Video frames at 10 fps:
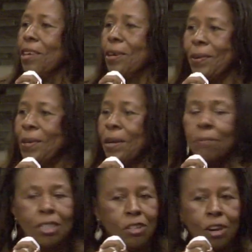Oh, I
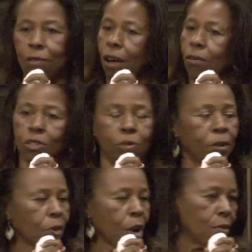love you, but
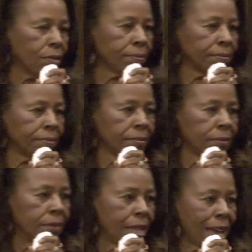you go on and do me wrong.